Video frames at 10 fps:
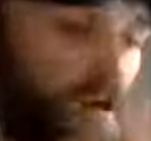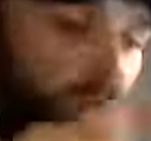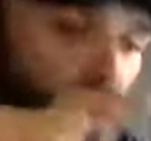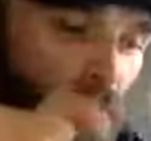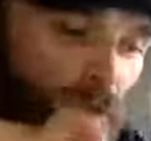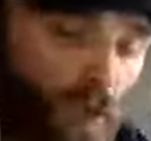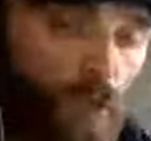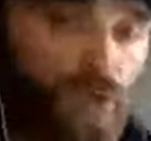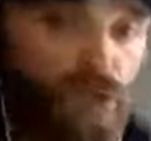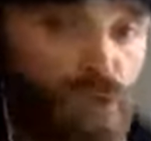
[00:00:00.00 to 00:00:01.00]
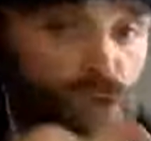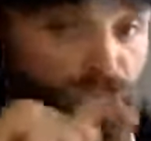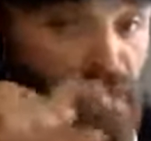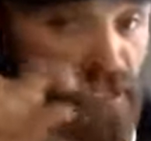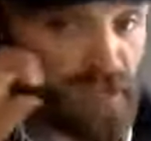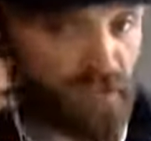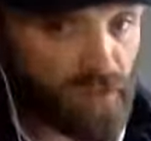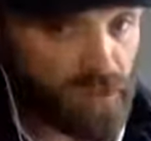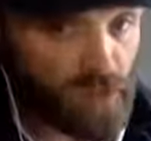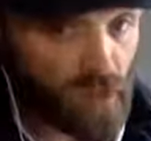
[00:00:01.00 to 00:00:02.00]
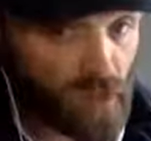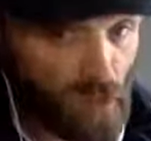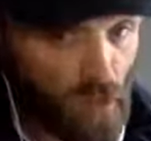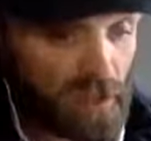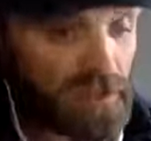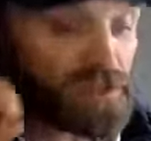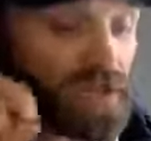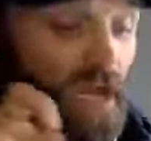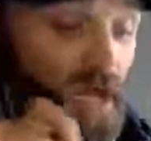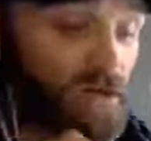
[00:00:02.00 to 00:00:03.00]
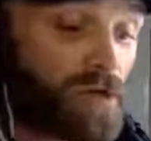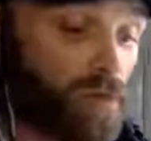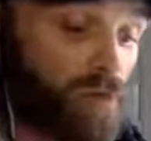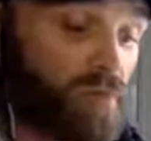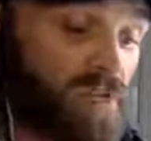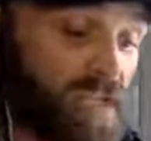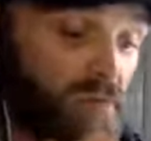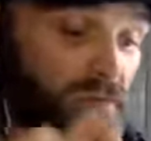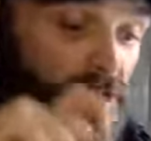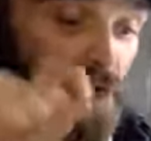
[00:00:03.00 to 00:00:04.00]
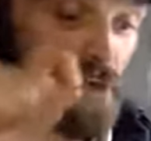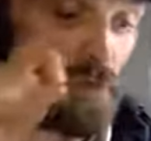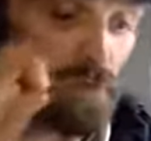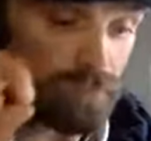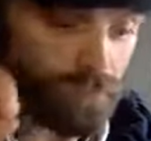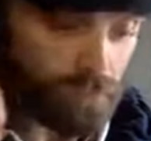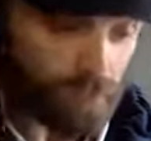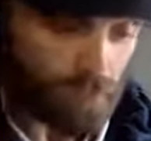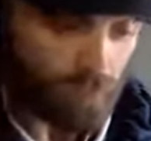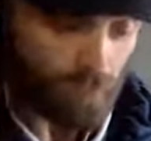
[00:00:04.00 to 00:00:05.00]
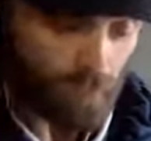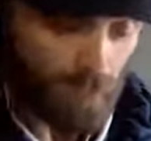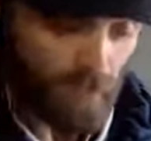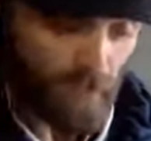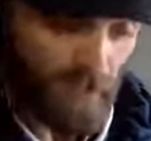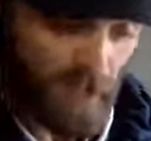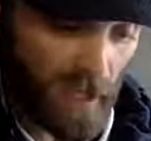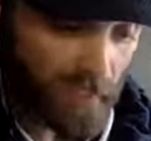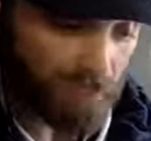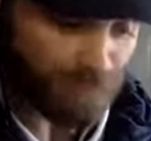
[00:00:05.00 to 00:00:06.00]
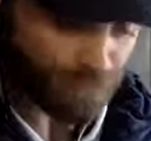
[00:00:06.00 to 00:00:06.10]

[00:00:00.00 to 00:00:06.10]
for those who would be given to annoyance and who would be given to, um,